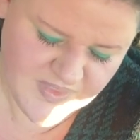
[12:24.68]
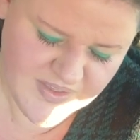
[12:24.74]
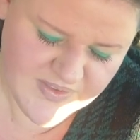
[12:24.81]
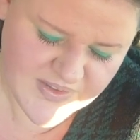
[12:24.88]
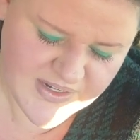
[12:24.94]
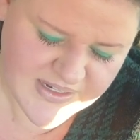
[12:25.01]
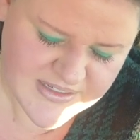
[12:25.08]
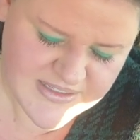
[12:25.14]
the
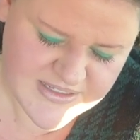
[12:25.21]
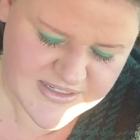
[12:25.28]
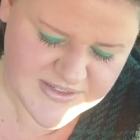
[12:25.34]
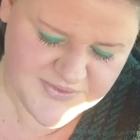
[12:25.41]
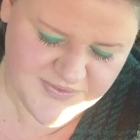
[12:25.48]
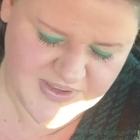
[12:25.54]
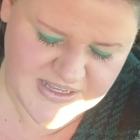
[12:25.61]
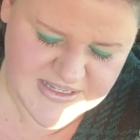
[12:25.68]
next is
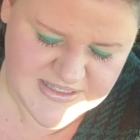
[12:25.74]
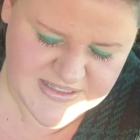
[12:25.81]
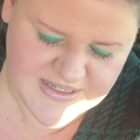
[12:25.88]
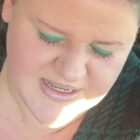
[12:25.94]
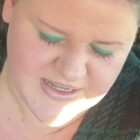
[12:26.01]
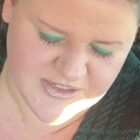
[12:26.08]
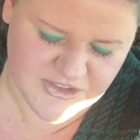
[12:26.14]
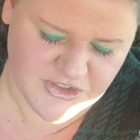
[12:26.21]
face
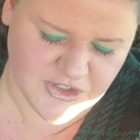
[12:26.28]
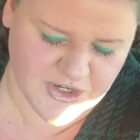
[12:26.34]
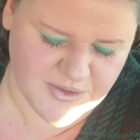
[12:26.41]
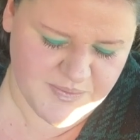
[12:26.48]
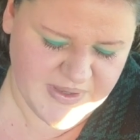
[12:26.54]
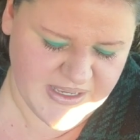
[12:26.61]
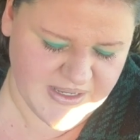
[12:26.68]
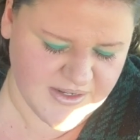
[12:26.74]
and jaw
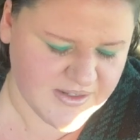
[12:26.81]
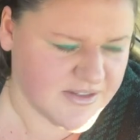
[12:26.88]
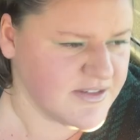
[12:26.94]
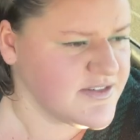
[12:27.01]
pain.